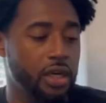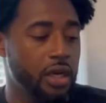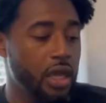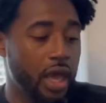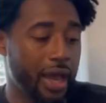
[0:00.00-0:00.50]

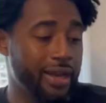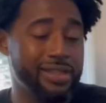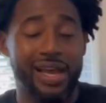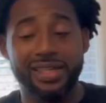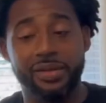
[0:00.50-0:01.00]
And this is actually
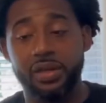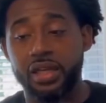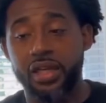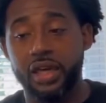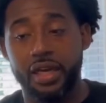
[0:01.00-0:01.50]
really good.
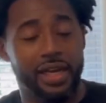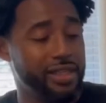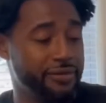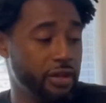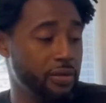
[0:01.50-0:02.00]
And I just filled the
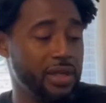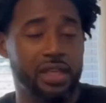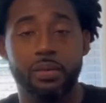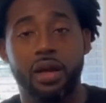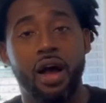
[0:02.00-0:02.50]
rest up with
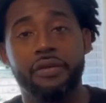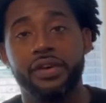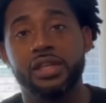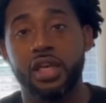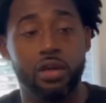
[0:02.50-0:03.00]
coffee.
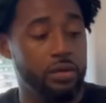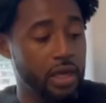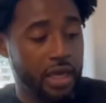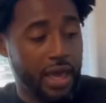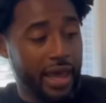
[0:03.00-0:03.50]
So
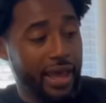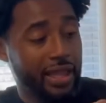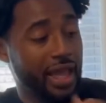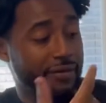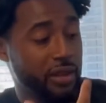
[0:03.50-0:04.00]
it left a
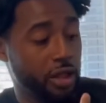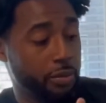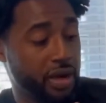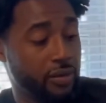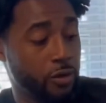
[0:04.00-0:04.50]
little bit of
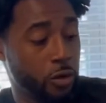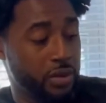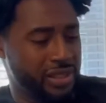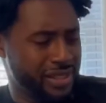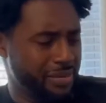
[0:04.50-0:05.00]
room. This is
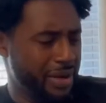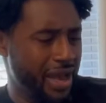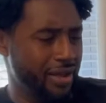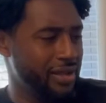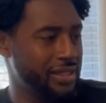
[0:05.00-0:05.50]
about a
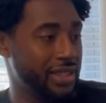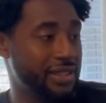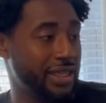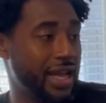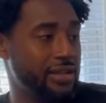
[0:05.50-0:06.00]

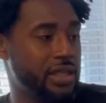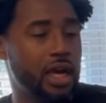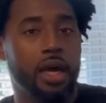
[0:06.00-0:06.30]
16-ounce cup.